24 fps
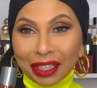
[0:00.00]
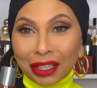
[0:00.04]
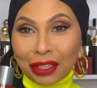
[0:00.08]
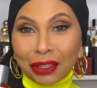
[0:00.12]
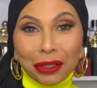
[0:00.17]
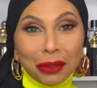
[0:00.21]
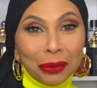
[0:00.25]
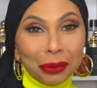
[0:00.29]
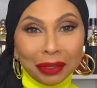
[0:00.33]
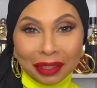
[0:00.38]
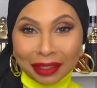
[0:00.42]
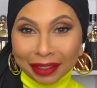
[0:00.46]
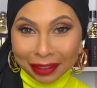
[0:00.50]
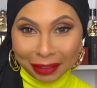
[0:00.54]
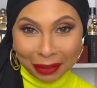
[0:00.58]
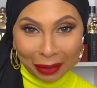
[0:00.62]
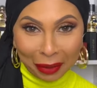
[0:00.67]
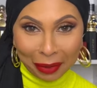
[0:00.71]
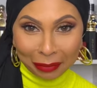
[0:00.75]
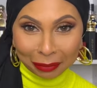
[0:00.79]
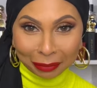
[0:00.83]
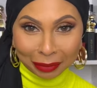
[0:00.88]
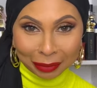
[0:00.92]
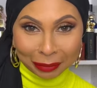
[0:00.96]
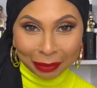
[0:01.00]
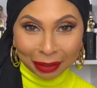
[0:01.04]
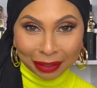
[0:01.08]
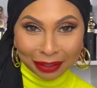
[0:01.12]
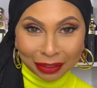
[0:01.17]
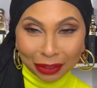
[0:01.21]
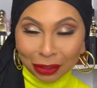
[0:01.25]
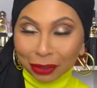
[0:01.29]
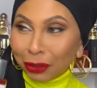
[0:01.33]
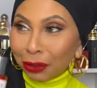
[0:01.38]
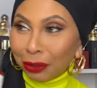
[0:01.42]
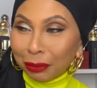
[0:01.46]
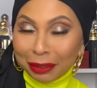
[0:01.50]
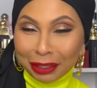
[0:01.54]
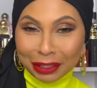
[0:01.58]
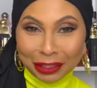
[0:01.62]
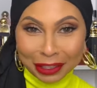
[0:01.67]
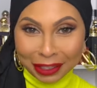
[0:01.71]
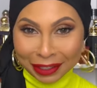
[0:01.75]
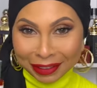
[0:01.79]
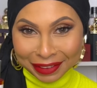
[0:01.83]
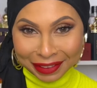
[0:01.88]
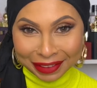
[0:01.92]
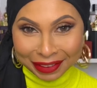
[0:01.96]
You will get compliments. You'll be
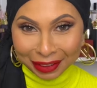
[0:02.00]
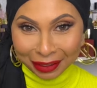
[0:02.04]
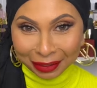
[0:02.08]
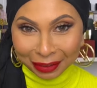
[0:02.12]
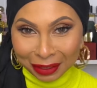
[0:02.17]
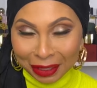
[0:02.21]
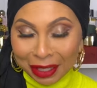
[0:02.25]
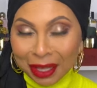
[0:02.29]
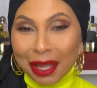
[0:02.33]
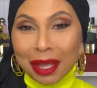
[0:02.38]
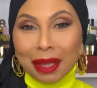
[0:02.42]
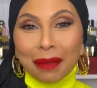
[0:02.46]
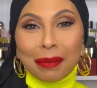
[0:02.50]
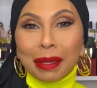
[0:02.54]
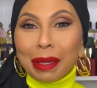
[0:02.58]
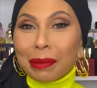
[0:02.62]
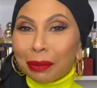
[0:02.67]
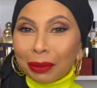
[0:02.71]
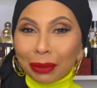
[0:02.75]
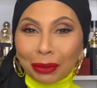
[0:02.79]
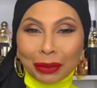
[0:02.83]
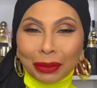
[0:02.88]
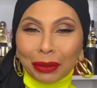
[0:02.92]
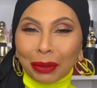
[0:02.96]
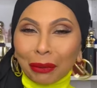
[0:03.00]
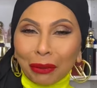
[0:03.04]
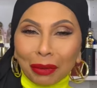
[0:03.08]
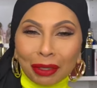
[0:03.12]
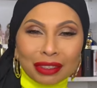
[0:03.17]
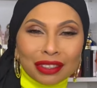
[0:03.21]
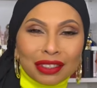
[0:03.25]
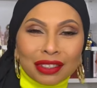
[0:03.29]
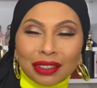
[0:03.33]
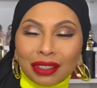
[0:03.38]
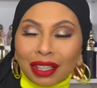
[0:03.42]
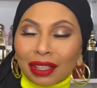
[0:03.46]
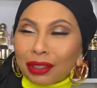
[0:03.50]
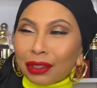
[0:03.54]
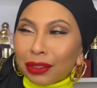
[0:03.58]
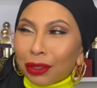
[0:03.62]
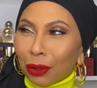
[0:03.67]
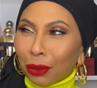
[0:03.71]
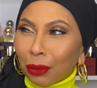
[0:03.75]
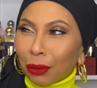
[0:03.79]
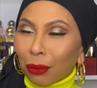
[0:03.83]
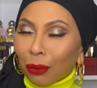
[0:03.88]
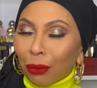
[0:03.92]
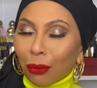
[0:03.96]
chased down. People are going to want to
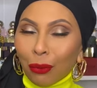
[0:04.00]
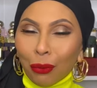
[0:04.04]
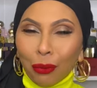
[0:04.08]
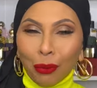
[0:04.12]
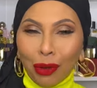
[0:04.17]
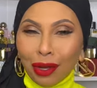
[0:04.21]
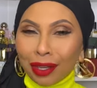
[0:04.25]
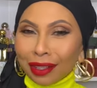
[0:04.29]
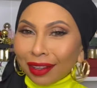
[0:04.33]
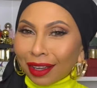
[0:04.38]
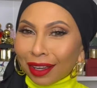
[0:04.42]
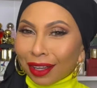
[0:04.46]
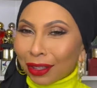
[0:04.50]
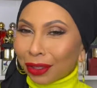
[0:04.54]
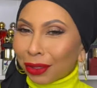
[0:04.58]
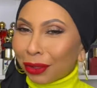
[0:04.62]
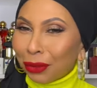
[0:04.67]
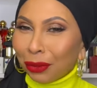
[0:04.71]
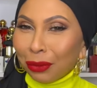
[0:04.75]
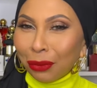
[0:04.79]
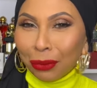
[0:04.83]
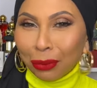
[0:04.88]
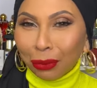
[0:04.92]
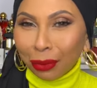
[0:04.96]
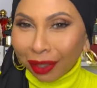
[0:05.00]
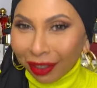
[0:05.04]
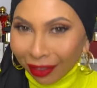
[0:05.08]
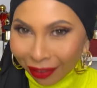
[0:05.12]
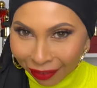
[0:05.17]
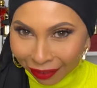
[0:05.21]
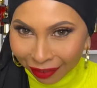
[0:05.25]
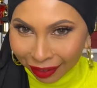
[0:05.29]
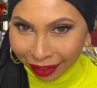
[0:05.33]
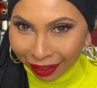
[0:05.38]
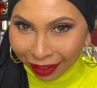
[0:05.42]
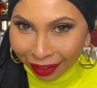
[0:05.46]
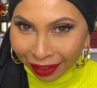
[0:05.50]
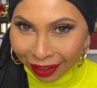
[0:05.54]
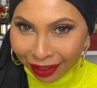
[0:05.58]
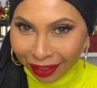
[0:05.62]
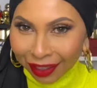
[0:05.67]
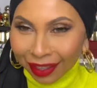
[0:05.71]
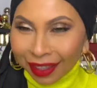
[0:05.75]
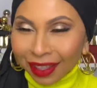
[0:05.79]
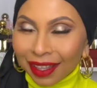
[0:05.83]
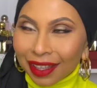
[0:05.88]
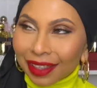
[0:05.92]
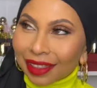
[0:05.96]
know, what are you wearing?
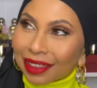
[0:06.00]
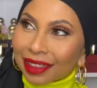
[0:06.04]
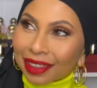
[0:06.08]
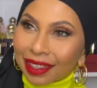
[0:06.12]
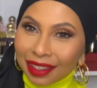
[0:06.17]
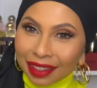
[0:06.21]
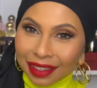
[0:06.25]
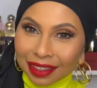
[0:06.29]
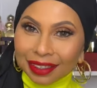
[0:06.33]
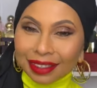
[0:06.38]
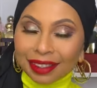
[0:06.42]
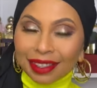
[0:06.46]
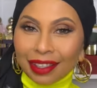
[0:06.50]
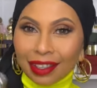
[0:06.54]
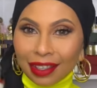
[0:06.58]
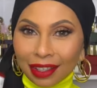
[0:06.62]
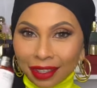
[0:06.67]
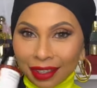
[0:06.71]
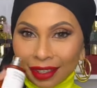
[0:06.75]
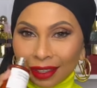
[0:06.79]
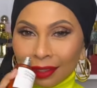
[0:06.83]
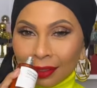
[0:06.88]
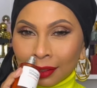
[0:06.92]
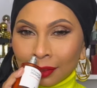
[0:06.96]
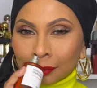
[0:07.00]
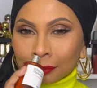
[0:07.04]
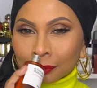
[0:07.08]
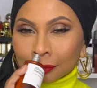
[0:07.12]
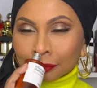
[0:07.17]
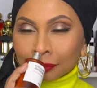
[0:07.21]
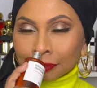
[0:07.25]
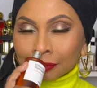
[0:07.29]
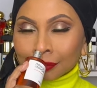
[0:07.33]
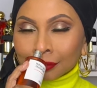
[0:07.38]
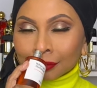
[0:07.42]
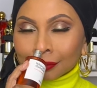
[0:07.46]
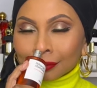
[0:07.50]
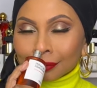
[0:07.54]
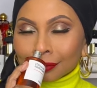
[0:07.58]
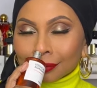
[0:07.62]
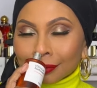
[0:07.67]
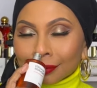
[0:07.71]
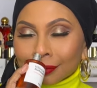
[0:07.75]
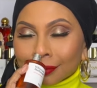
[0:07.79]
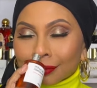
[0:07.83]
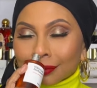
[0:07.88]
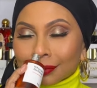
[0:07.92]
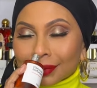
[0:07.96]
This here
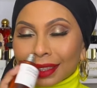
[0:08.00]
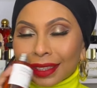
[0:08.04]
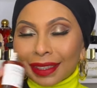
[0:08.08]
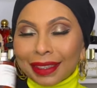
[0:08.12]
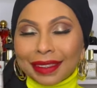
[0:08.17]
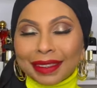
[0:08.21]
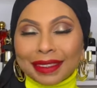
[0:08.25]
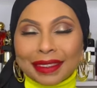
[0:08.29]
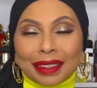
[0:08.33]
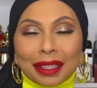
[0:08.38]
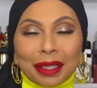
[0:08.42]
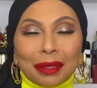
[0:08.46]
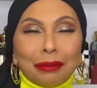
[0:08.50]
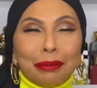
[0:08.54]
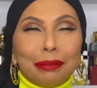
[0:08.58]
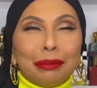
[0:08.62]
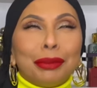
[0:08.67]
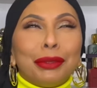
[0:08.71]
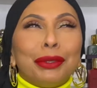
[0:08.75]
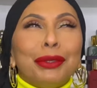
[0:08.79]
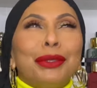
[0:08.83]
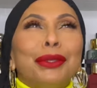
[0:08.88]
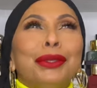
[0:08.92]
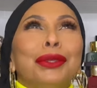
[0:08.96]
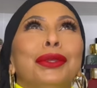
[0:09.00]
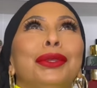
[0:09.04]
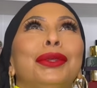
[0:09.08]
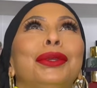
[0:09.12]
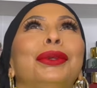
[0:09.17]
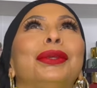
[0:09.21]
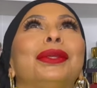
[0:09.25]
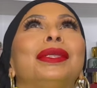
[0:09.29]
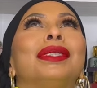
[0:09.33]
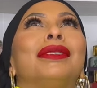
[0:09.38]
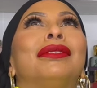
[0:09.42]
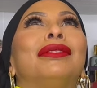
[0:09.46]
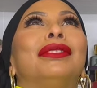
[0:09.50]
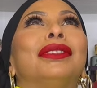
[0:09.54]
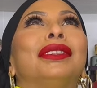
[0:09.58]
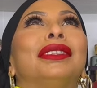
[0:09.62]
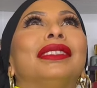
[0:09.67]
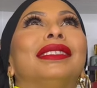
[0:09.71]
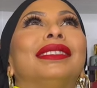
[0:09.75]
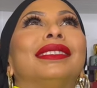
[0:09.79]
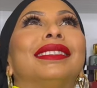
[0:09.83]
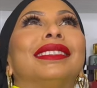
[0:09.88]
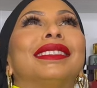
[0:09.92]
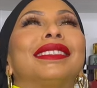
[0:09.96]
is
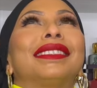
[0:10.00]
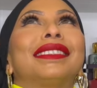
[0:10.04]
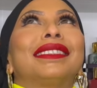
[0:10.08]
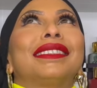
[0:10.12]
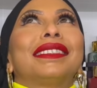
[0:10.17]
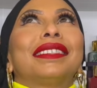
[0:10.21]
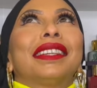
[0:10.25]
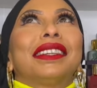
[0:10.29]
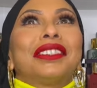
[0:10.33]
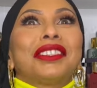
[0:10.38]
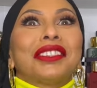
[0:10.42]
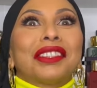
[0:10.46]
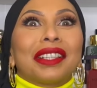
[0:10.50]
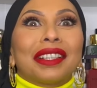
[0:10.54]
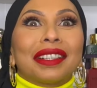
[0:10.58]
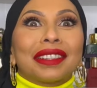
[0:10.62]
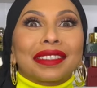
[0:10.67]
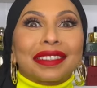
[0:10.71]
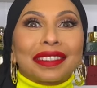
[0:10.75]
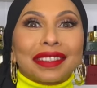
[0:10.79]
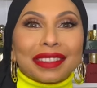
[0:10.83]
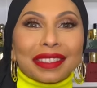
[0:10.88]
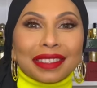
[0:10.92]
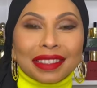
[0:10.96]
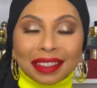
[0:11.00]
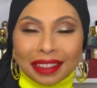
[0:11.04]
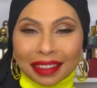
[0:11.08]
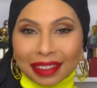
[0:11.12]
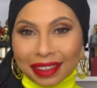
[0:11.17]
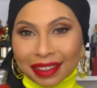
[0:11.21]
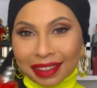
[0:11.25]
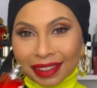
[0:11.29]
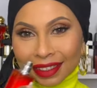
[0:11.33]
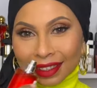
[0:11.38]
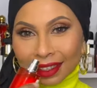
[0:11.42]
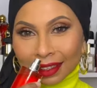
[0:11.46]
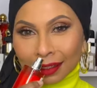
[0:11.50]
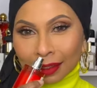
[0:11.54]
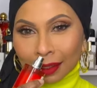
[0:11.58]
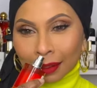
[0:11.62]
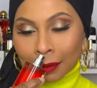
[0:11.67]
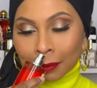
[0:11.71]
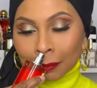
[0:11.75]
beautiful. Such a stunning scent.